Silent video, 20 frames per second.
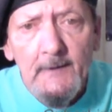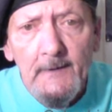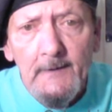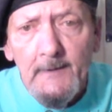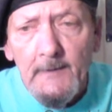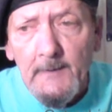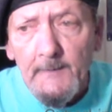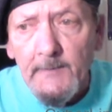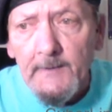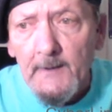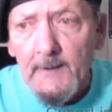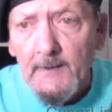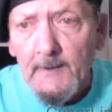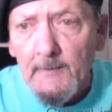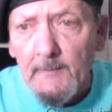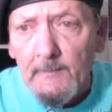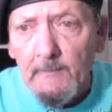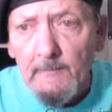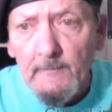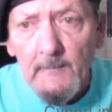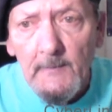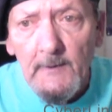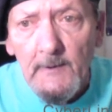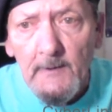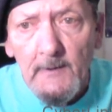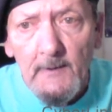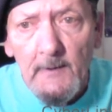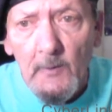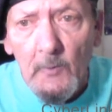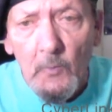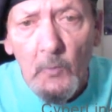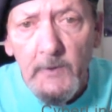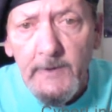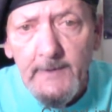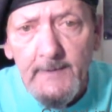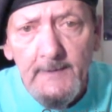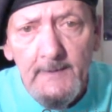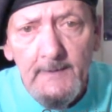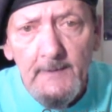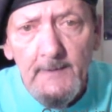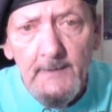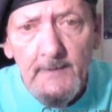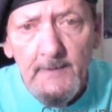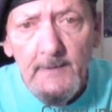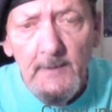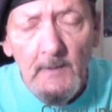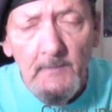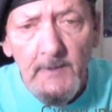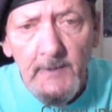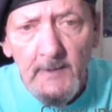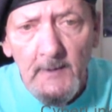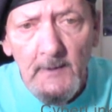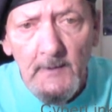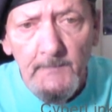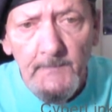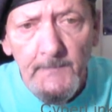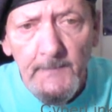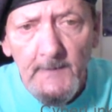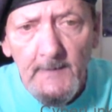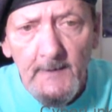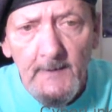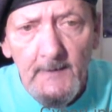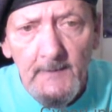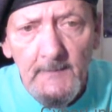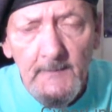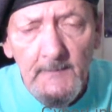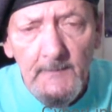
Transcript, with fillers: And I've got a, a week coming up uh,